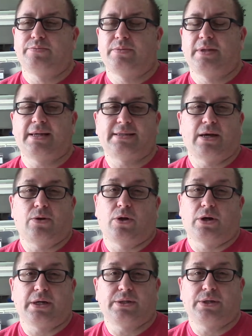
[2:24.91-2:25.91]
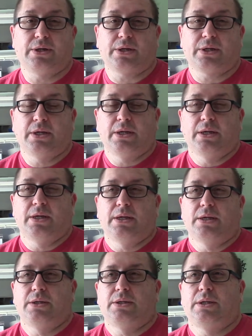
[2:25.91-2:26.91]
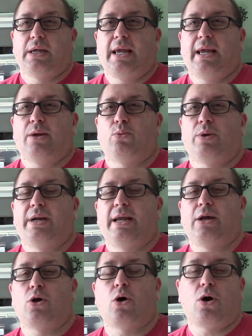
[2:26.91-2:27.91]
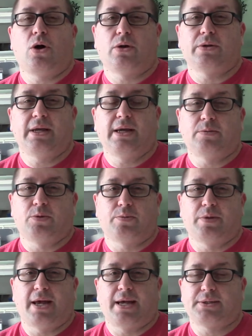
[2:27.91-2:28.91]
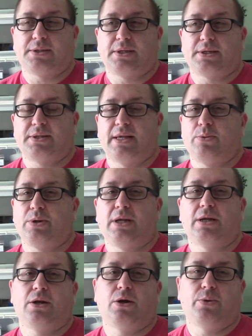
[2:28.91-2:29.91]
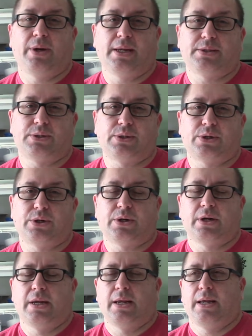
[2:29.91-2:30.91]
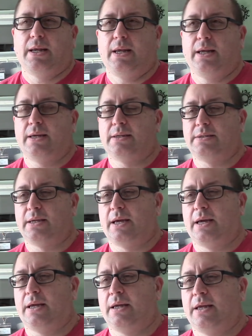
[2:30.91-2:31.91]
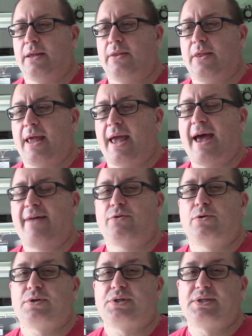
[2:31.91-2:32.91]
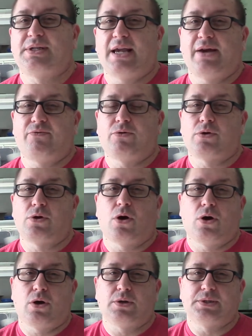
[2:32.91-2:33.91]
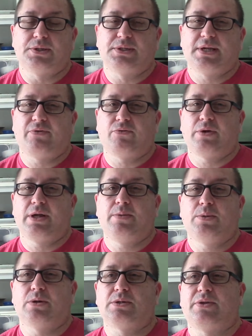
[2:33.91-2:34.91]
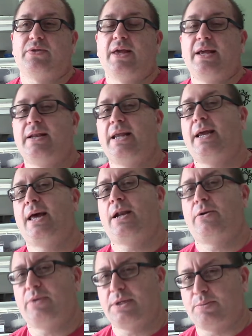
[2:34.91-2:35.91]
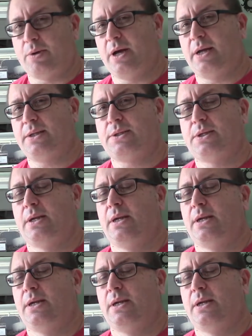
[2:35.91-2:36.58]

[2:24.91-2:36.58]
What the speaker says: That's how long it took. And when they called Animal Plastics, they would get no answer. And after several calls and several emails, then they got a response.